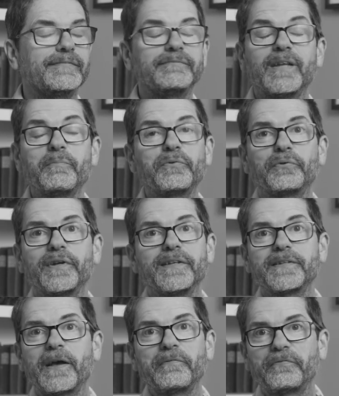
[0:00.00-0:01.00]
Number 3
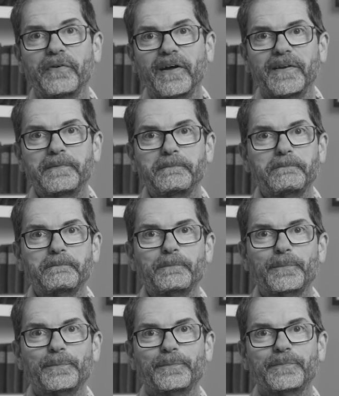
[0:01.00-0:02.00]
is have fun.
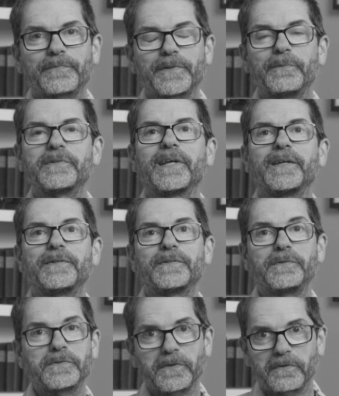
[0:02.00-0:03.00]
Don't take it
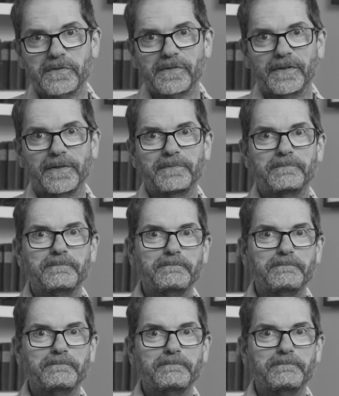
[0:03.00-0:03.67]
too seriously.